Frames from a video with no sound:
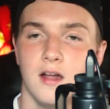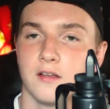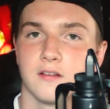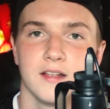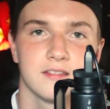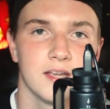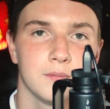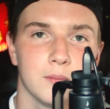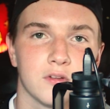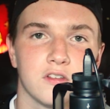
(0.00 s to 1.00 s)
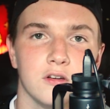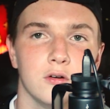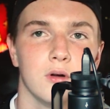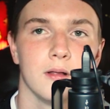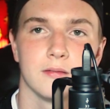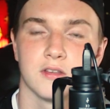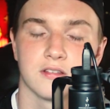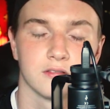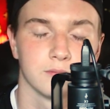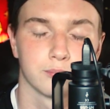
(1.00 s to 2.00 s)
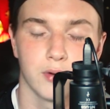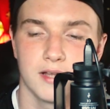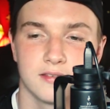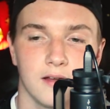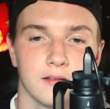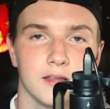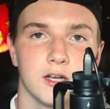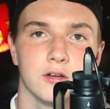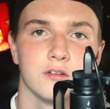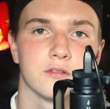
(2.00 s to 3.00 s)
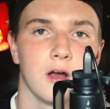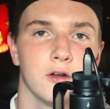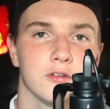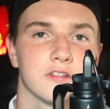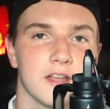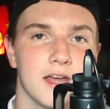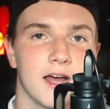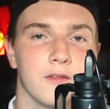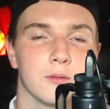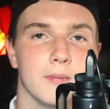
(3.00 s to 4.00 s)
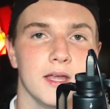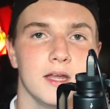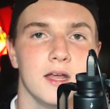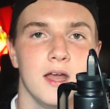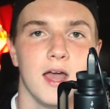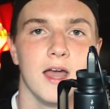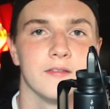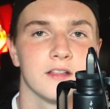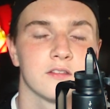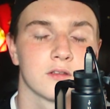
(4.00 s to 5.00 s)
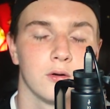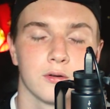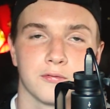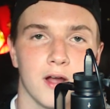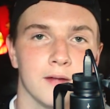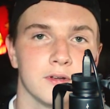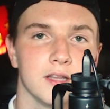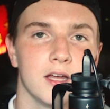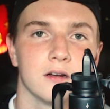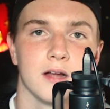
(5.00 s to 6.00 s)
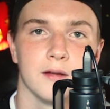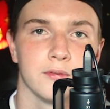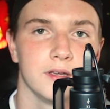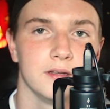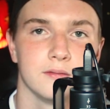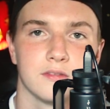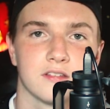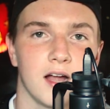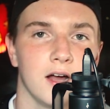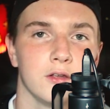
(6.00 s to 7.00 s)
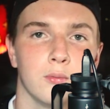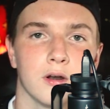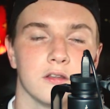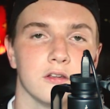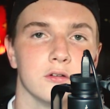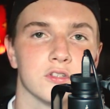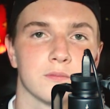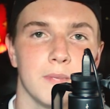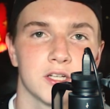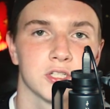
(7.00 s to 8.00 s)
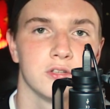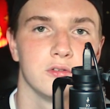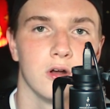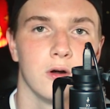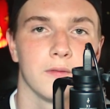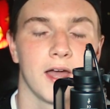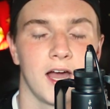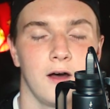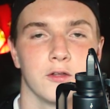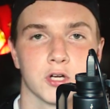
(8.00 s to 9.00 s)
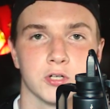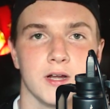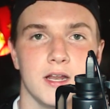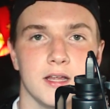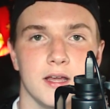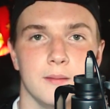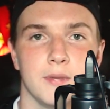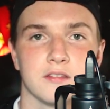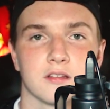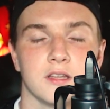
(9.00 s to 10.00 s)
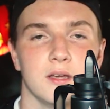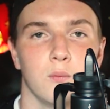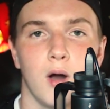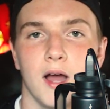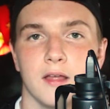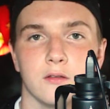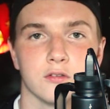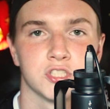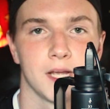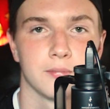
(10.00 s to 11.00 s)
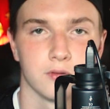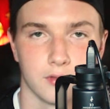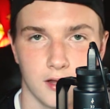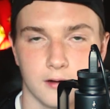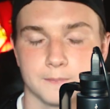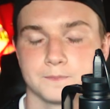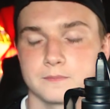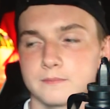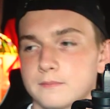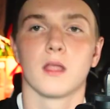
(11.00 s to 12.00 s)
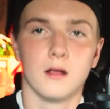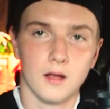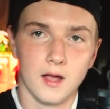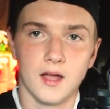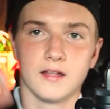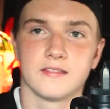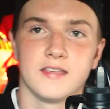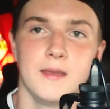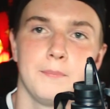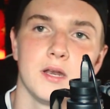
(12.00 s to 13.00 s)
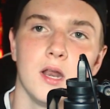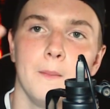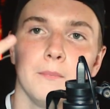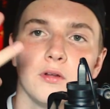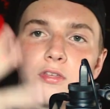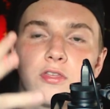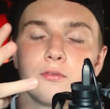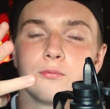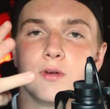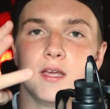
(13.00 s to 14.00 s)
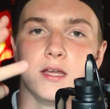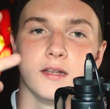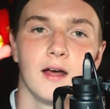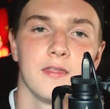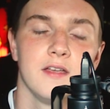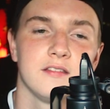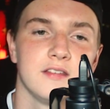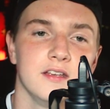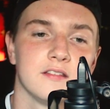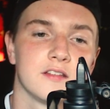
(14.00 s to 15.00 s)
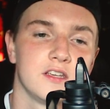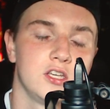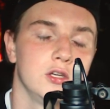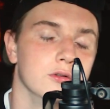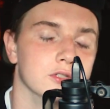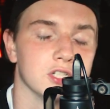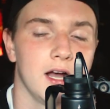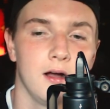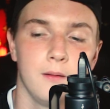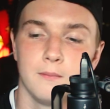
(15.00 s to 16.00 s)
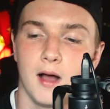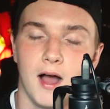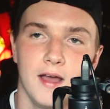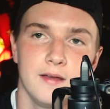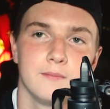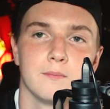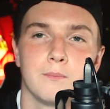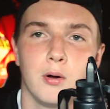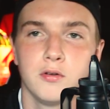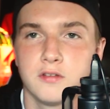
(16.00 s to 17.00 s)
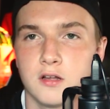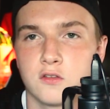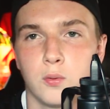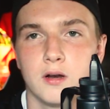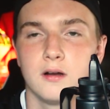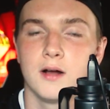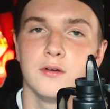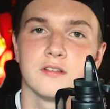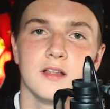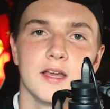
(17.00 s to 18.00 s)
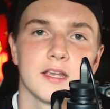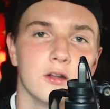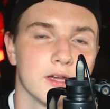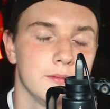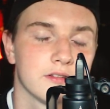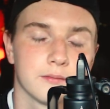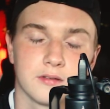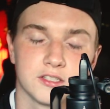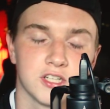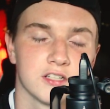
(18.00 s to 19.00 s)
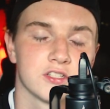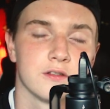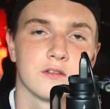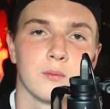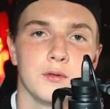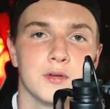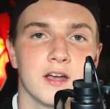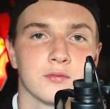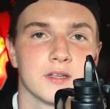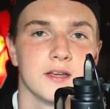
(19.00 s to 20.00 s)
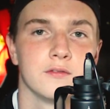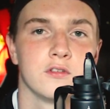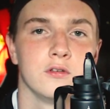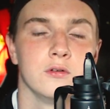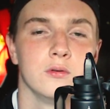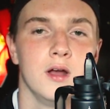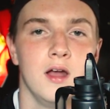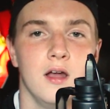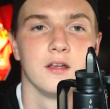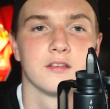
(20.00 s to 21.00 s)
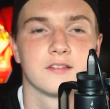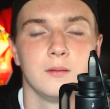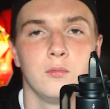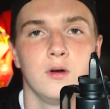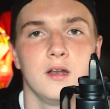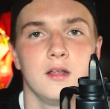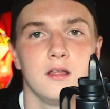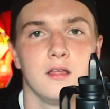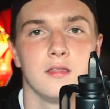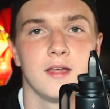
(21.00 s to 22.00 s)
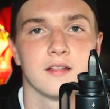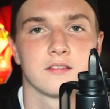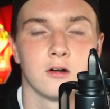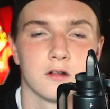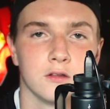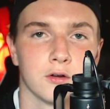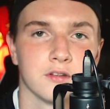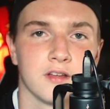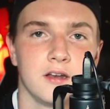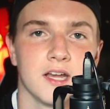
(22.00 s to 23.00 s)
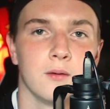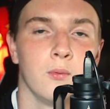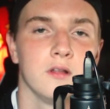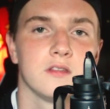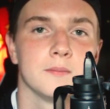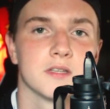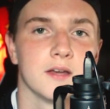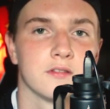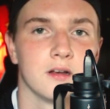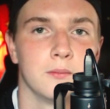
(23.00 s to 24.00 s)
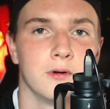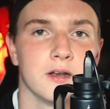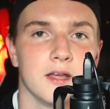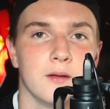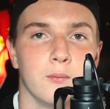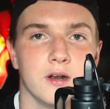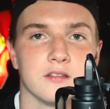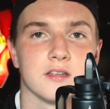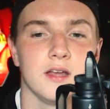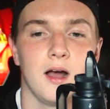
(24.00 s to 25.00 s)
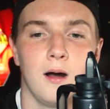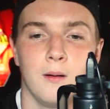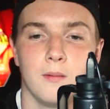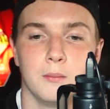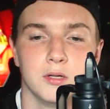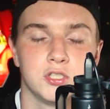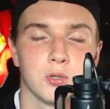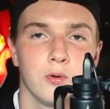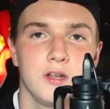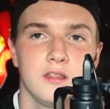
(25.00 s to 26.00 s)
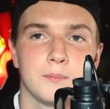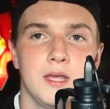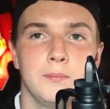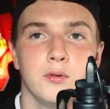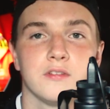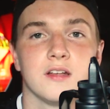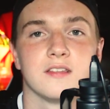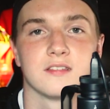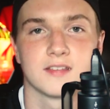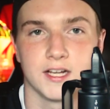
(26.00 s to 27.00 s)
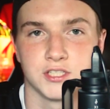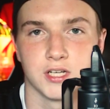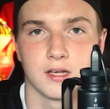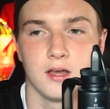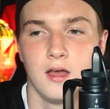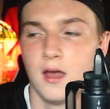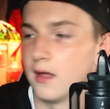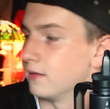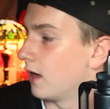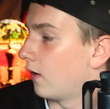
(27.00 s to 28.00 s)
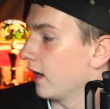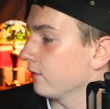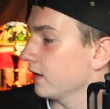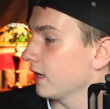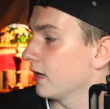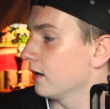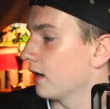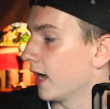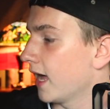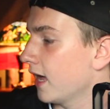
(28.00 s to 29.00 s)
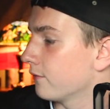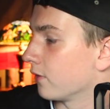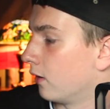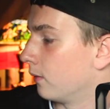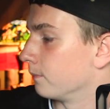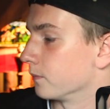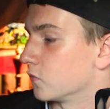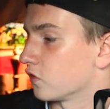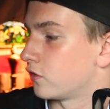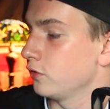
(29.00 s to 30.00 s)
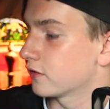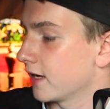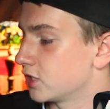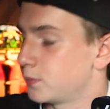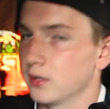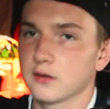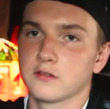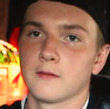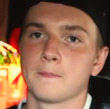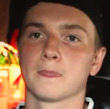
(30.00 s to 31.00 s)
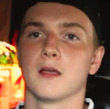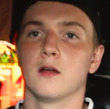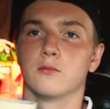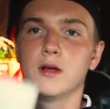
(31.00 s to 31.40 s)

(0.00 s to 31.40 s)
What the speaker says: So that's tip number 2. Just break down the letters, understand how they're made, and that's going for every letter, every style you want to do. Just make sure you know that how they're created and basically why those shapes are there. Tip number 3. Now this is huge. I posted on Twitter. I was like, give me some suggestions what you guys would give to someone that's starting the logo design. You got one tip to give someone, and what is it? A majority of the people said sketching. Now right here I have there's 2 sketchbooks.